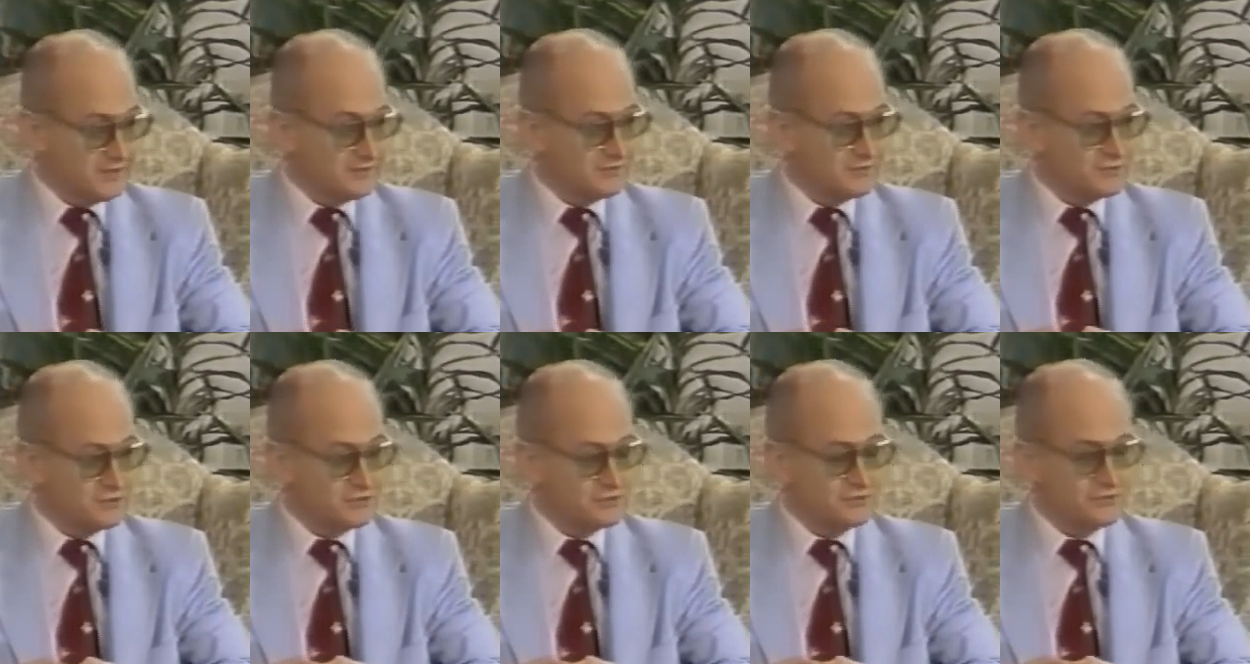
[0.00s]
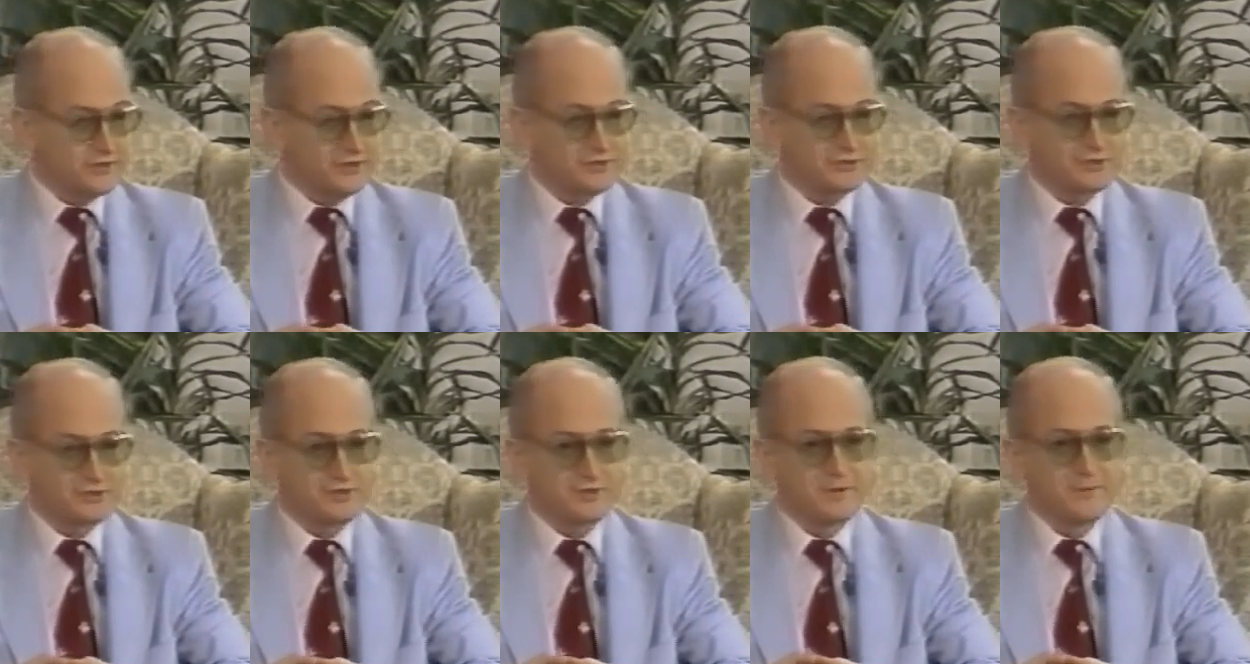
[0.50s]
language
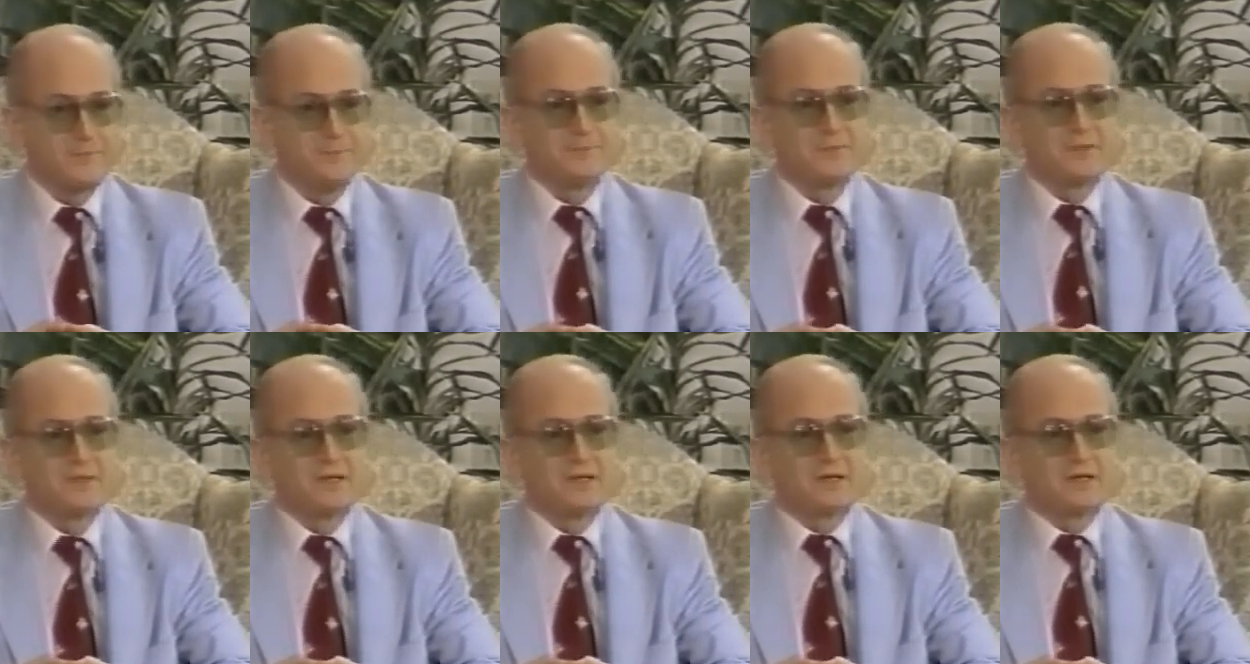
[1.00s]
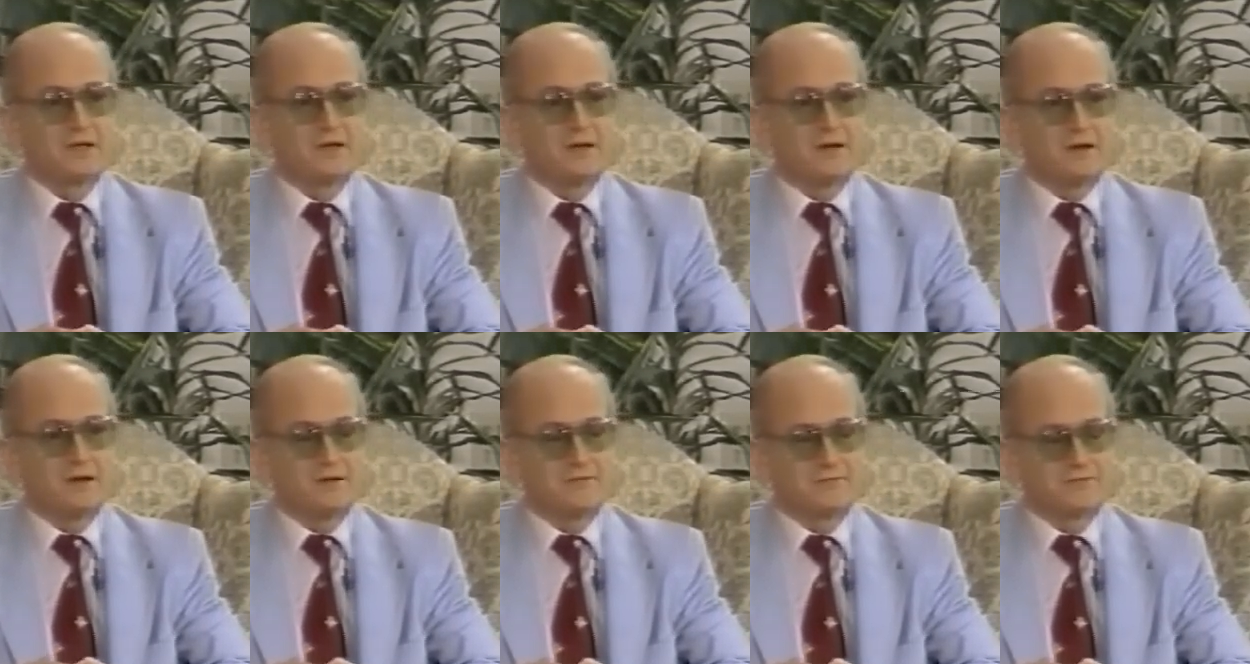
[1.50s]
instruction,
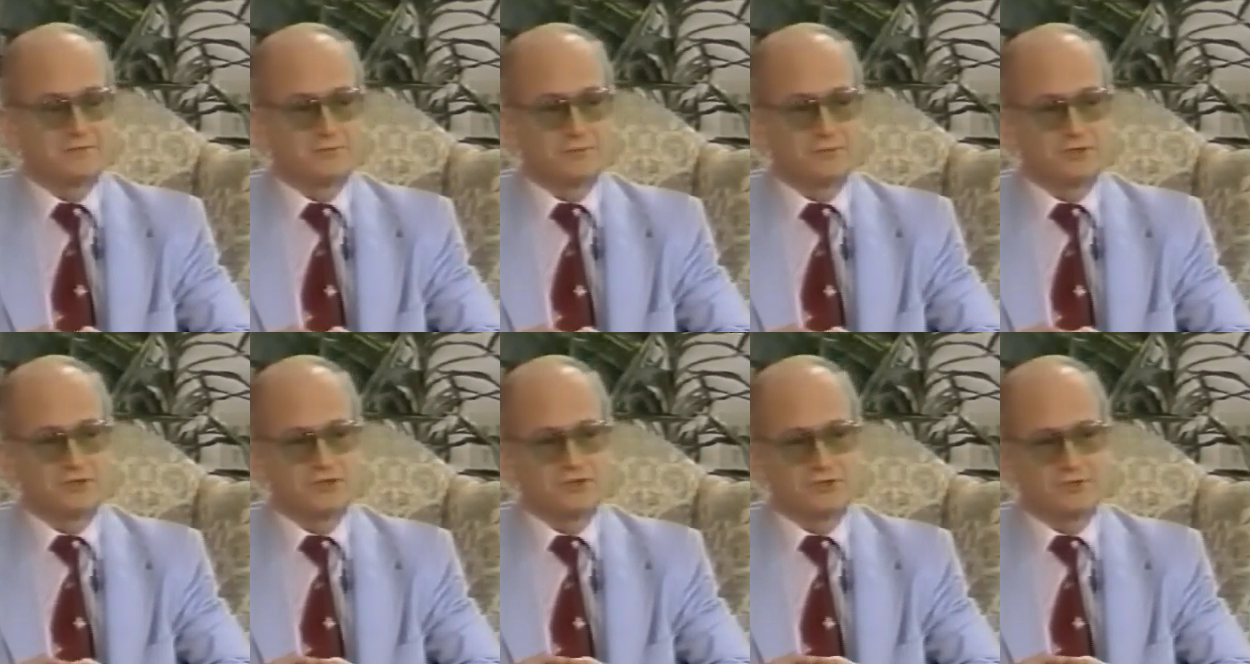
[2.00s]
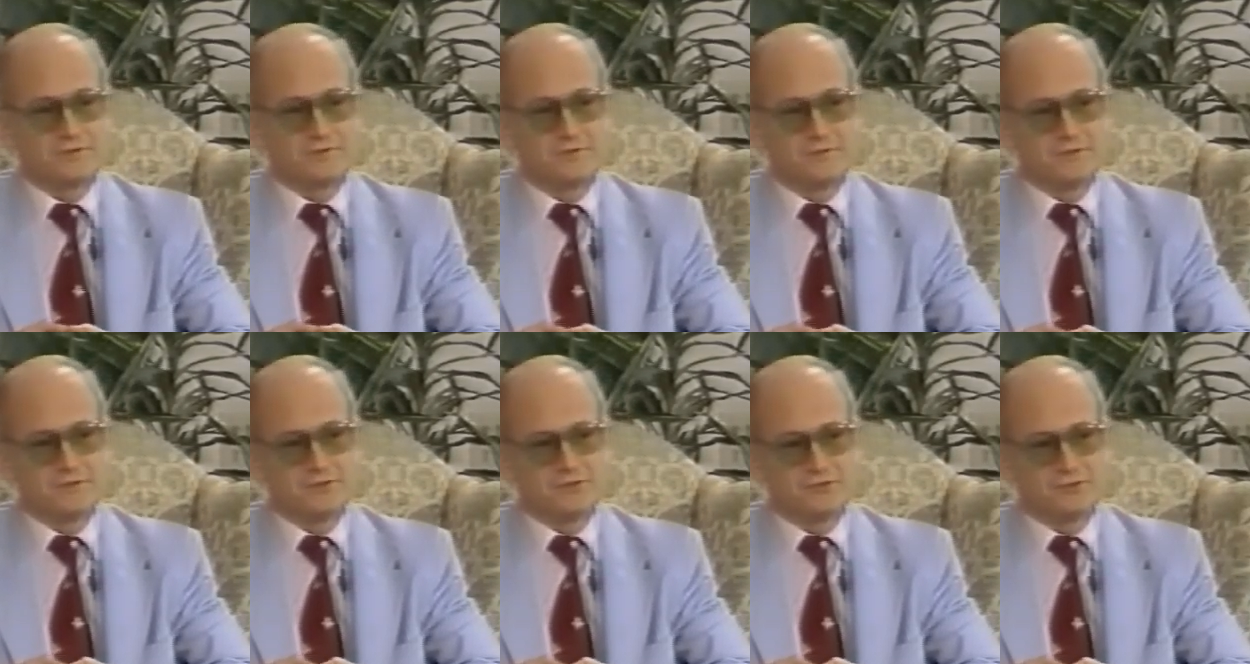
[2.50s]
after which
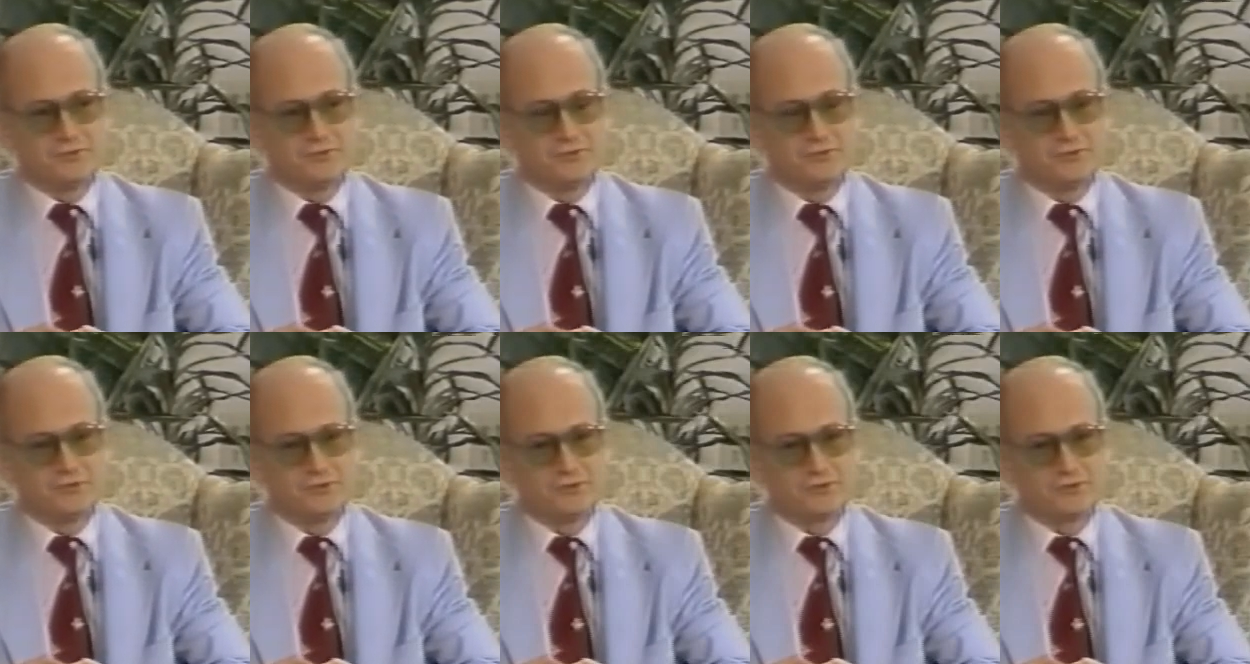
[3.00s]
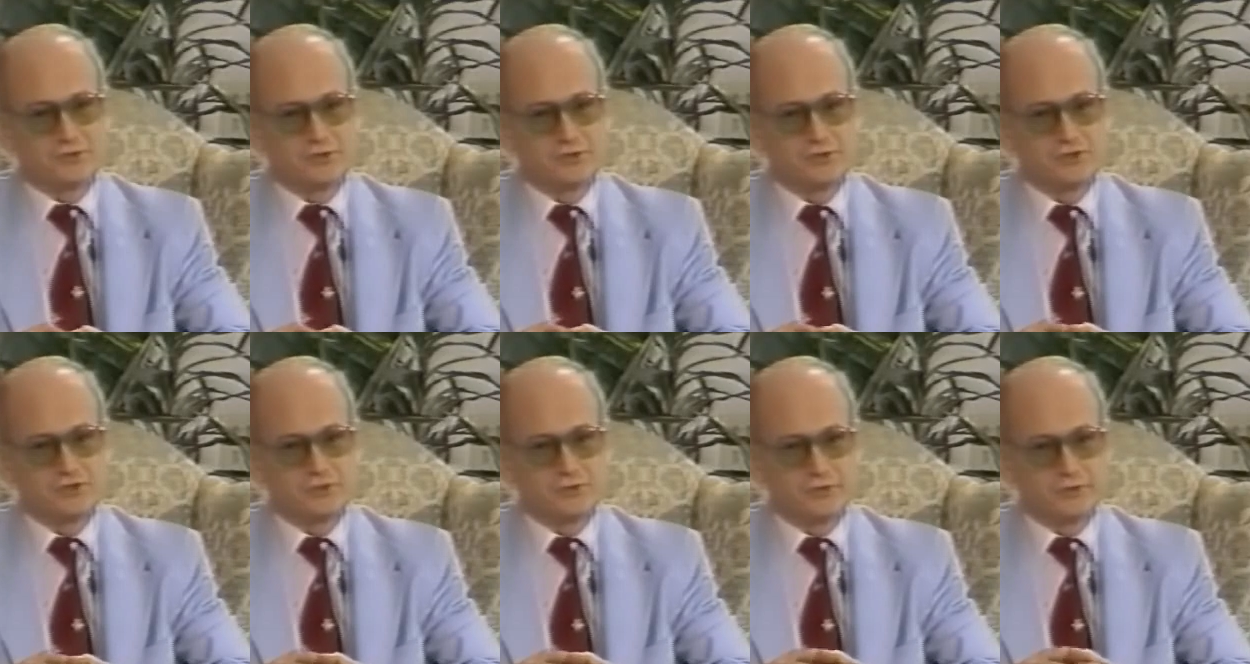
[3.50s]
the students
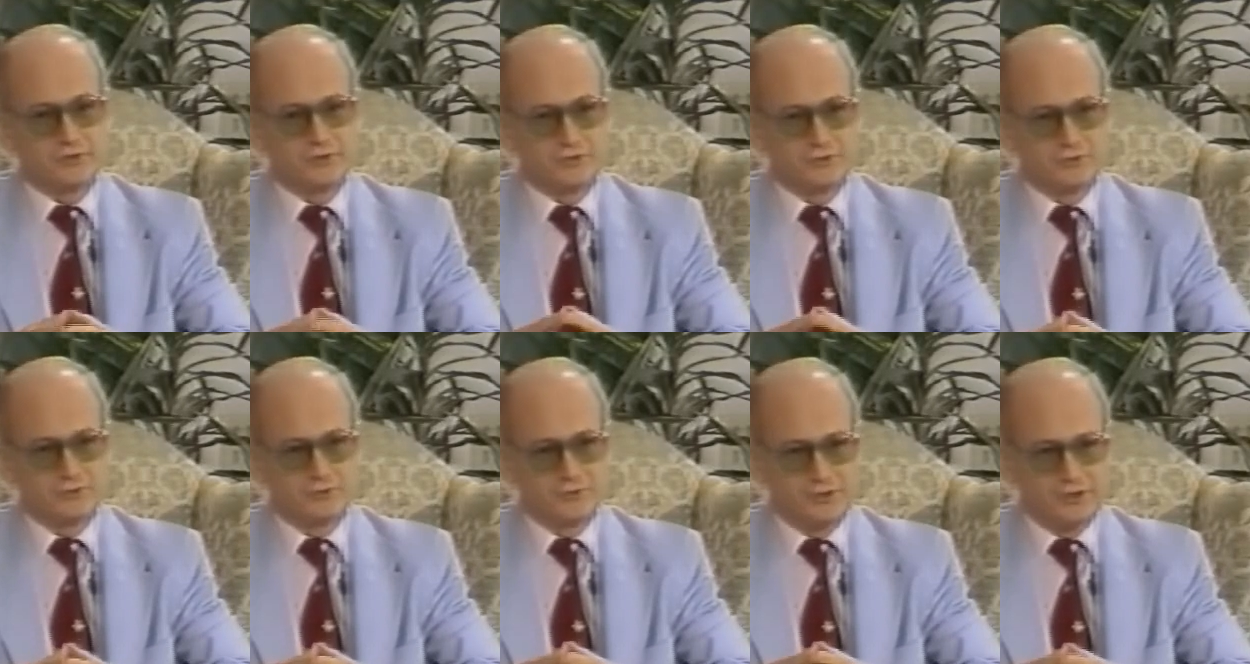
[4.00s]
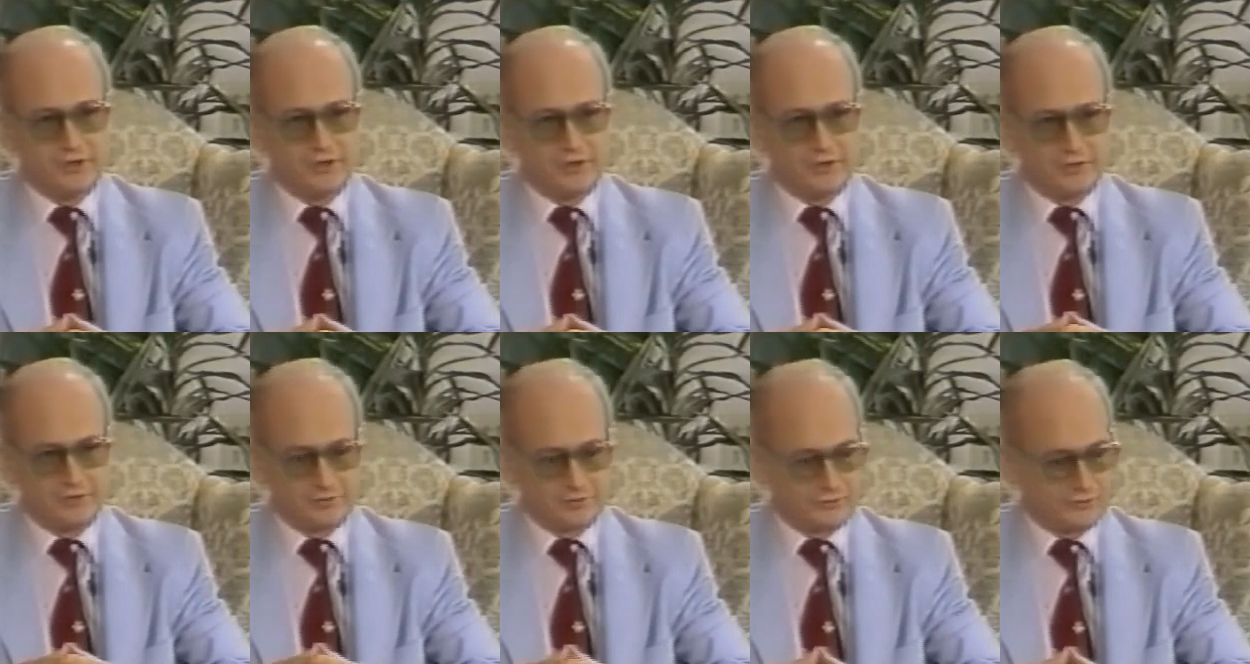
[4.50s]
usually joined
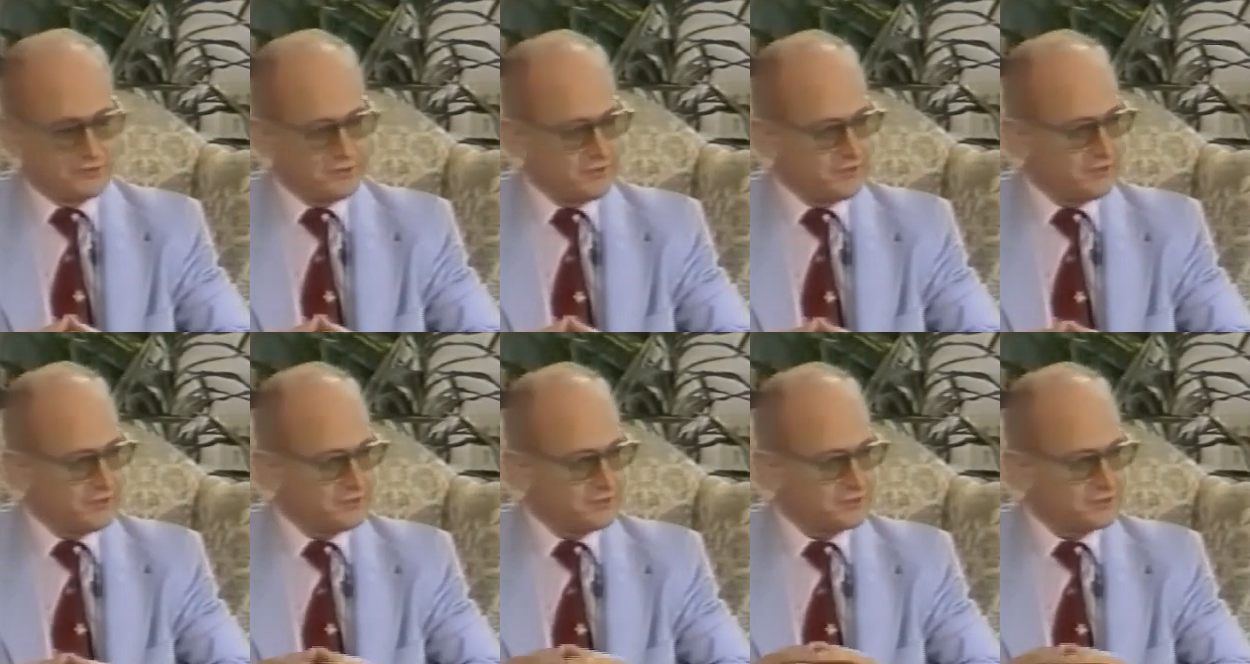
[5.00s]
two-year or three-year